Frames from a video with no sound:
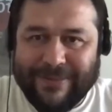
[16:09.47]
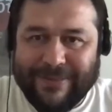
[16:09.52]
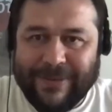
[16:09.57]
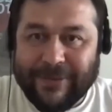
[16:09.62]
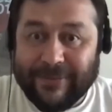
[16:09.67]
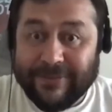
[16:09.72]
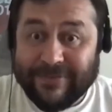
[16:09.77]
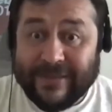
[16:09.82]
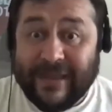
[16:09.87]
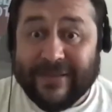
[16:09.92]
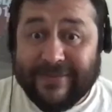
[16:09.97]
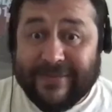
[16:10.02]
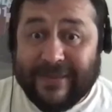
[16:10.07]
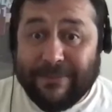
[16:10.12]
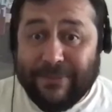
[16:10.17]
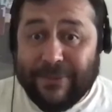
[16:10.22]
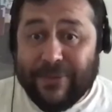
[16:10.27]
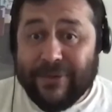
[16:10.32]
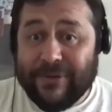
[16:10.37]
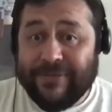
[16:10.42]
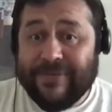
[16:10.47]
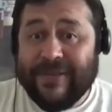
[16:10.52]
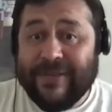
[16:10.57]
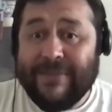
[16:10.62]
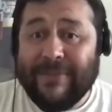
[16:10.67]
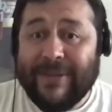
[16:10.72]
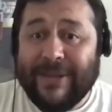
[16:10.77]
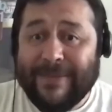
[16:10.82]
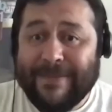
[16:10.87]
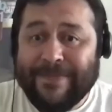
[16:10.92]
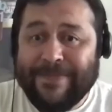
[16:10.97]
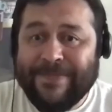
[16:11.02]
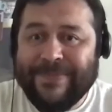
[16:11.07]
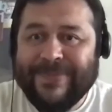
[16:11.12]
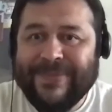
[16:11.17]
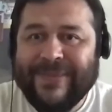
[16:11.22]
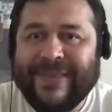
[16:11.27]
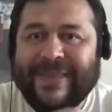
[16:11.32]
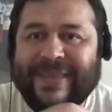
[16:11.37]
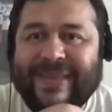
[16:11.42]
because that's the pure cinema.
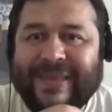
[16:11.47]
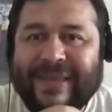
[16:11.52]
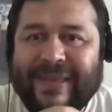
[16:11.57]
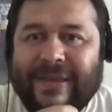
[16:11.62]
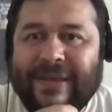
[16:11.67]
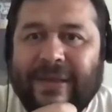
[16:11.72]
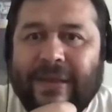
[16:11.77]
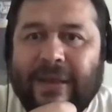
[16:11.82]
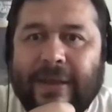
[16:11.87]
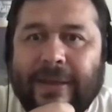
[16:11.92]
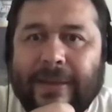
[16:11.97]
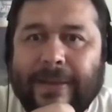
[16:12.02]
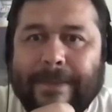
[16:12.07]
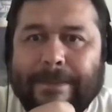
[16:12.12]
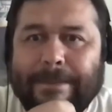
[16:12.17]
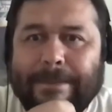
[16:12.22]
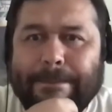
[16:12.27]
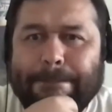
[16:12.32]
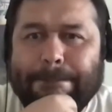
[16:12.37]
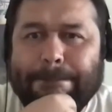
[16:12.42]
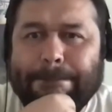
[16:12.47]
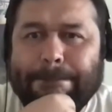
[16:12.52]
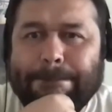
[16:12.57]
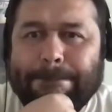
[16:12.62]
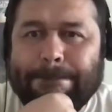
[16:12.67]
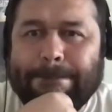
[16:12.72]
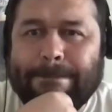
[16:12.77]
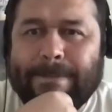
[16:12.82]
And